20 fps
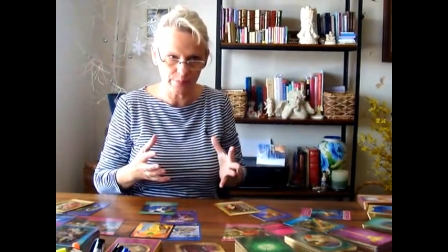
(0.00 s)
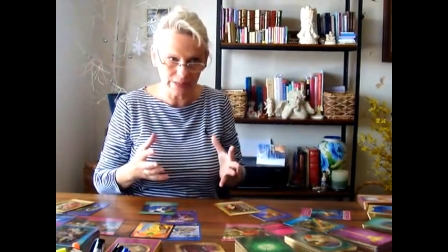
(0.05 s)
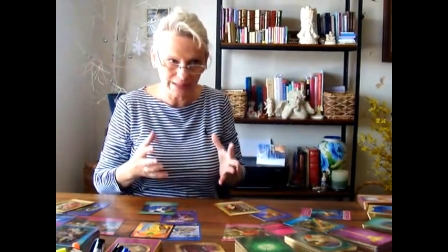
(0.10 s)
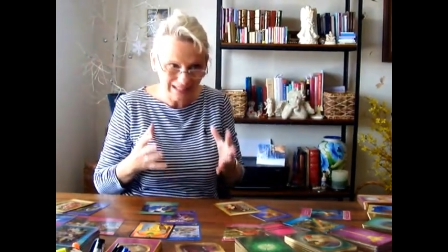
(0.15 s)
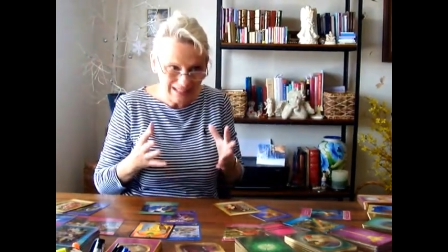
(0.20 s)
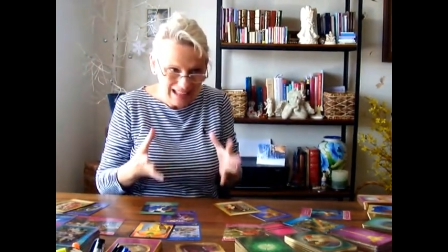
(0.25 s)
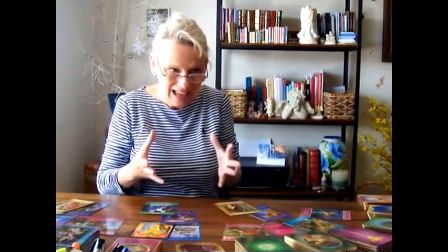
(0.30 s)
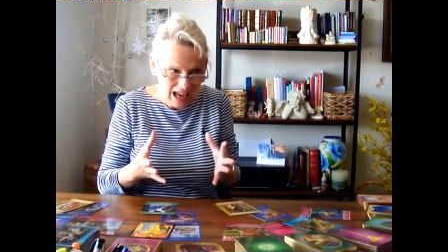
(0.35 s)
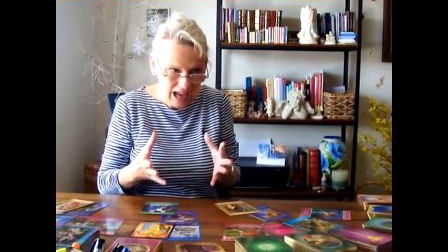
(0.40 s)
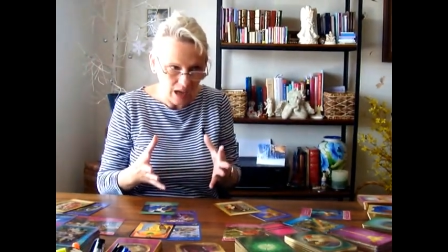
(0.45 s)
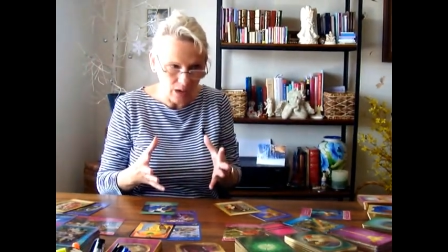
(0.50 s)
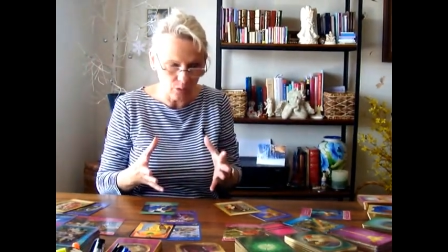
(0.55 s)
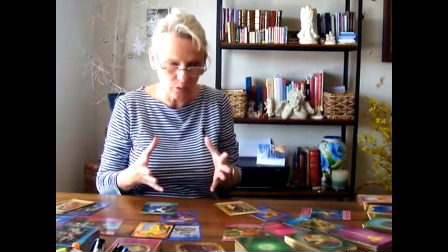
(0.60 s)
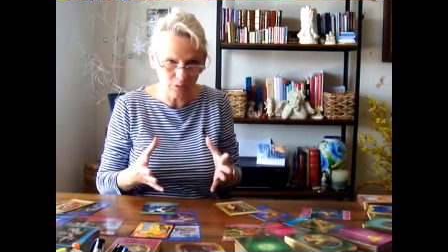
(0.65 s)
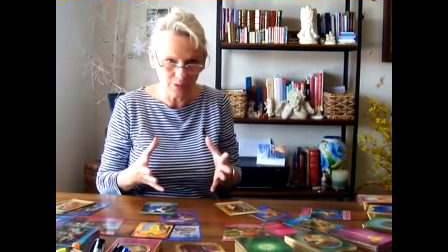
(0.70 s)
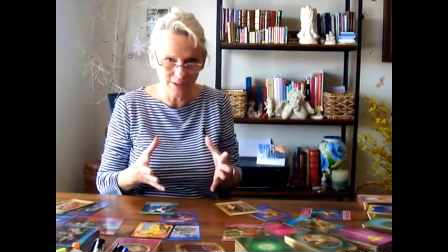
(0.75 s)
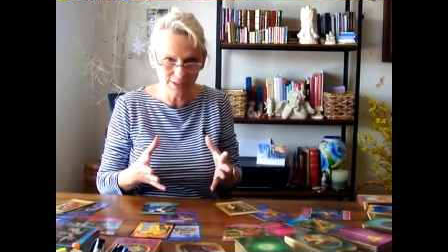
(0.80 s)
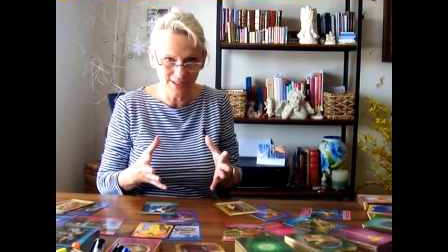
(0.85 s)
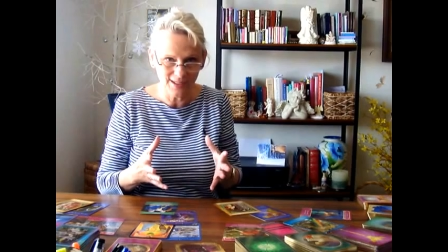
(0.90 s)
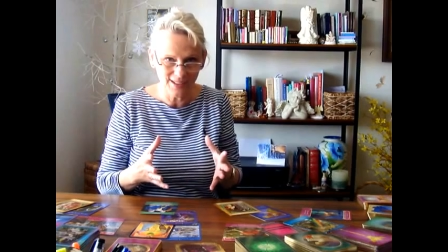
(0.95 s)
but now,
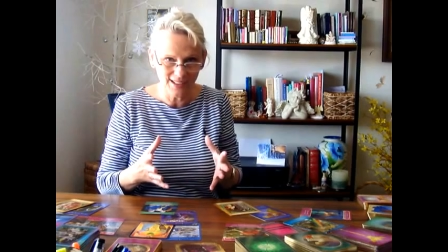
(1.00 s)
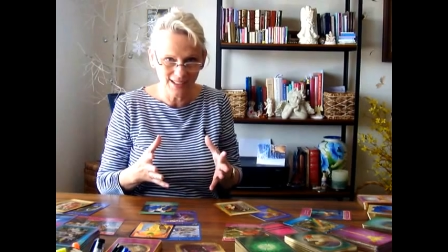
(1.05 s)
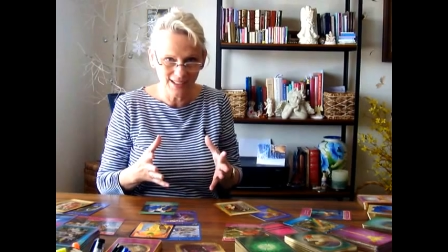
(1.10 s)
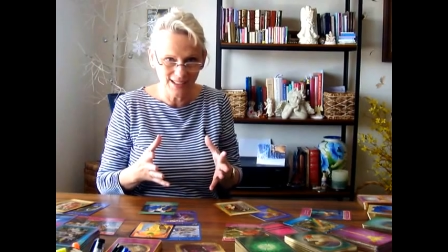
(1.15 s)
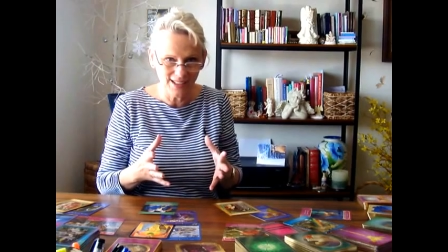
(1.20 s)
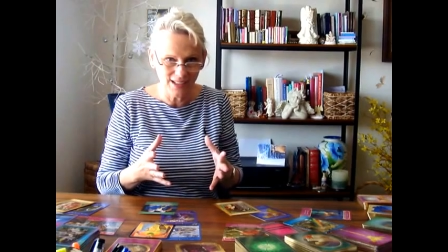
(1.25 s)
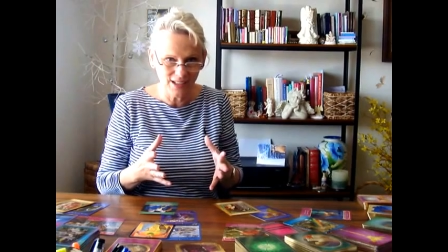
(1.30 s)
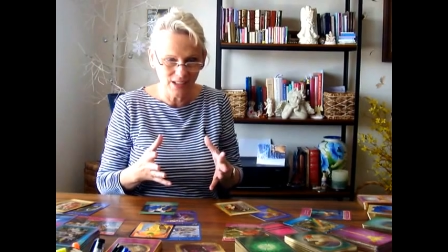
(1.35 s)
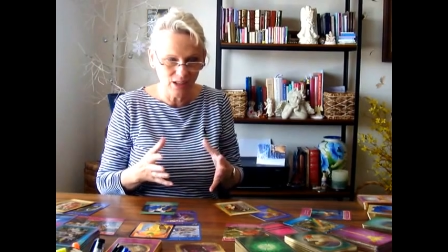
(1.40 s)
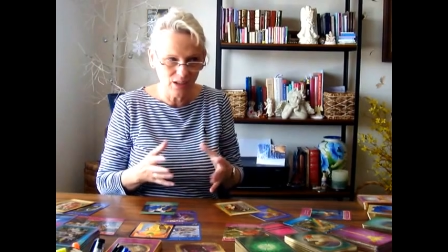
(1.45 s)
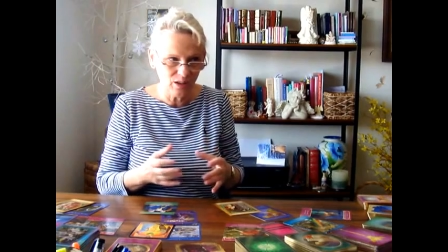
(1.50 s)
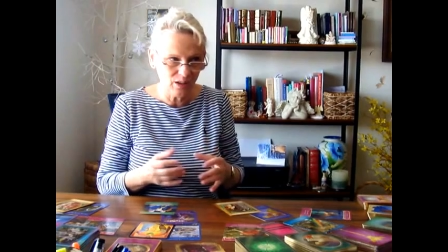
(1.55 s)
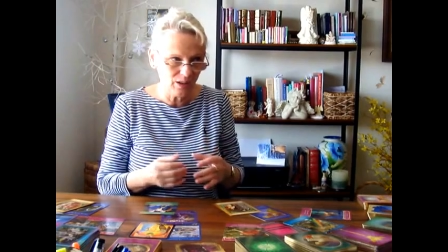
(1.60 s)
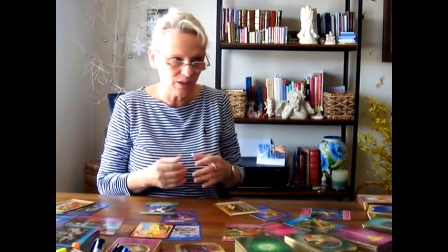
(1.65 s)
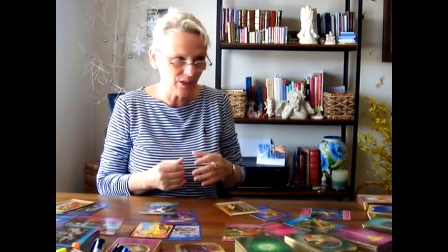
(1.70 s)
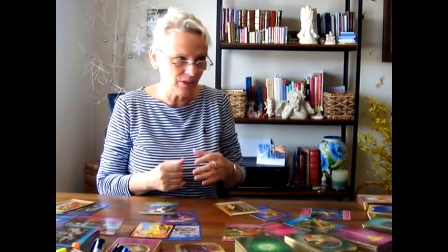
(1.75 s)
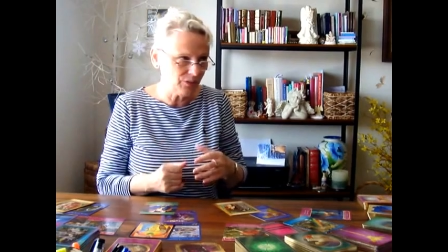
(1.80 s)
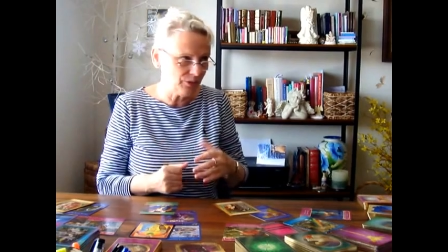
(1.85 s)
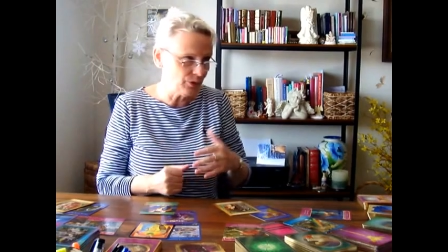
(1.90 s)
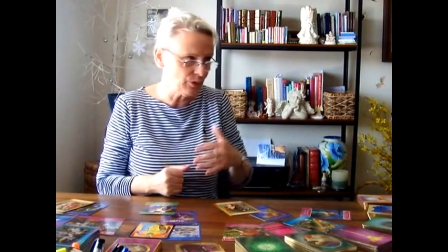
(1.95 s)

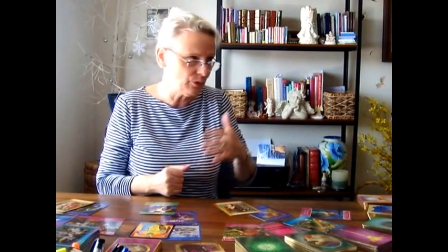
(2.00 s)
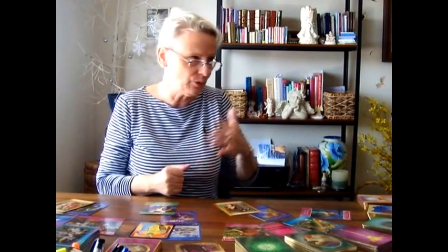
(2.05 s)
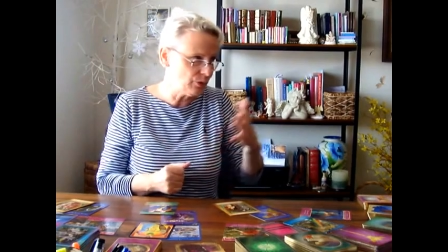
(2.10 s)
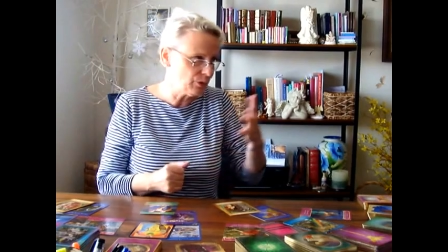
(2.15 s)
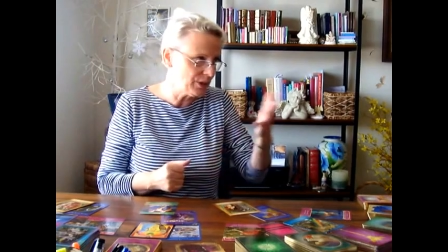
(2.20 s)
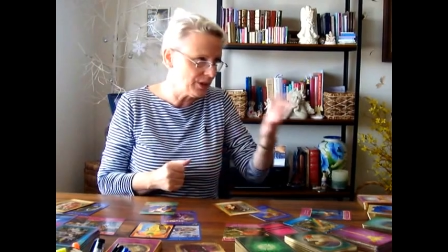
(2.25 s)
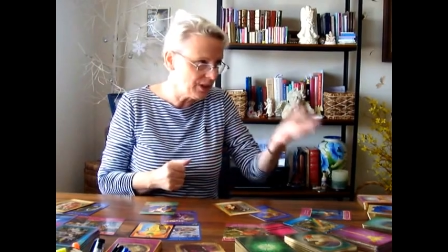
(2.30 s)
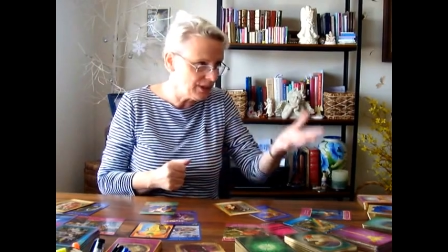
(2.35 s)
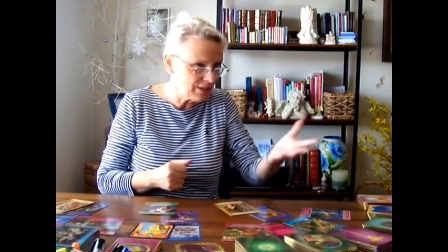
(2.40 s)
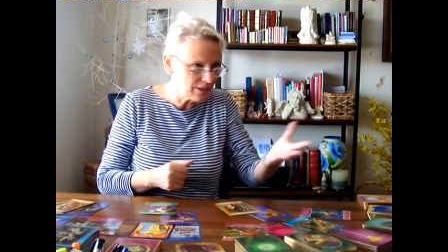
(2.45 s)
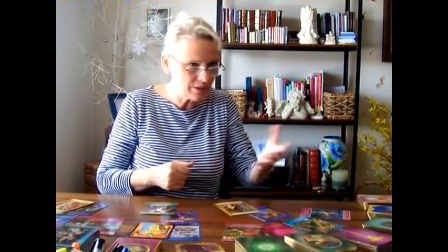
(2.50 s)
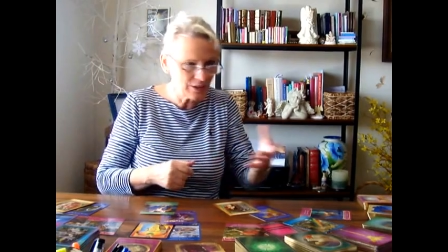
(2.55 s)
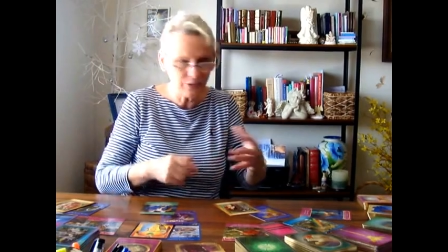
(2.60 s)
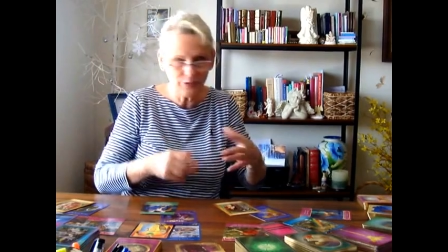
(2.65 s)
if you're here,